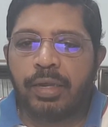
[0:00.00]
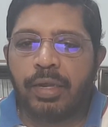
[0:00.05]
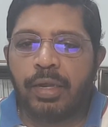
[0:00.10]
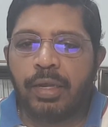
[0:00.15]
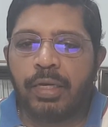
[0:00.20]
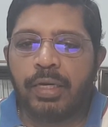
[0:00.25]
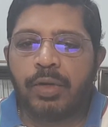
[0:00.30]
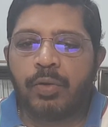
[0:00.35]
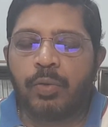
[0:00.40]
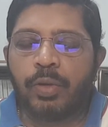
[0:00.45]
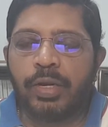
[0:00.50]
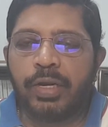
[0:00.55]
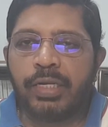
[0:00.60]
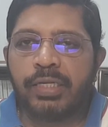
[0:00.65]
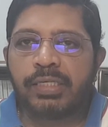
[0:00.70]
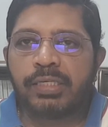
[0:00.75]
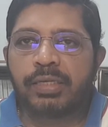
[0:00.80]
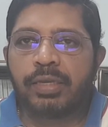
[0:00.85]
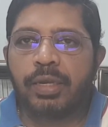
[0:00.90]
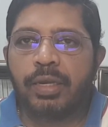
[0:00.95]

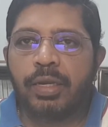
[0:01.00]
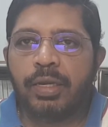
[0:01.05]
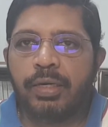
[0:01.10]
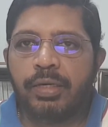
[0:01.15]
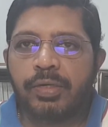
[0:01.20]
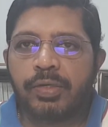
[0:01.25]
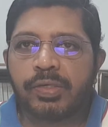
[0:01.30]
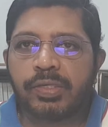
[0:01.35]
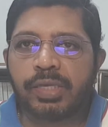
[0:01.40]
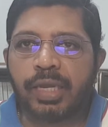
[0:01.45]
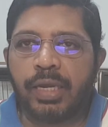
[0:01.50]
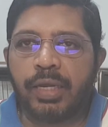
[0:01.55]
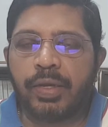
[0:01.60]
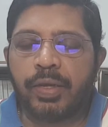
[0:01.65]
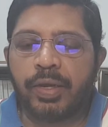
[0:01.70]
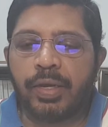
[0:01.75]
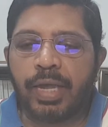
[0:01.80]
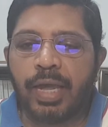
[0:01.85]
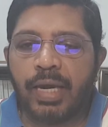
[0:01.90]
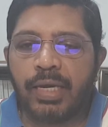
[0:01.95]
inquiries into
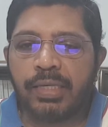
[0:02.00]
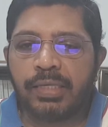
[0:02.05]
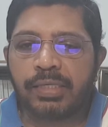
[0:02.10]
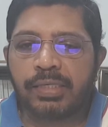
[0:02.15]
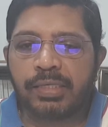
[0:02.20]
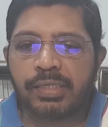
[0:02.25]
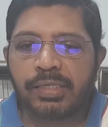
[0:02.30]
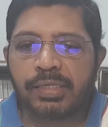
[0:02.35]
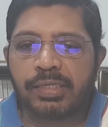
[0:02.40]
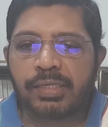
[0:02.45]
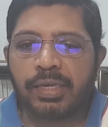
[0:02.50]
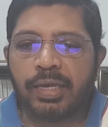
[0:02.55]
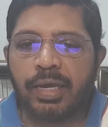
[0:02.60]
psychoanalysis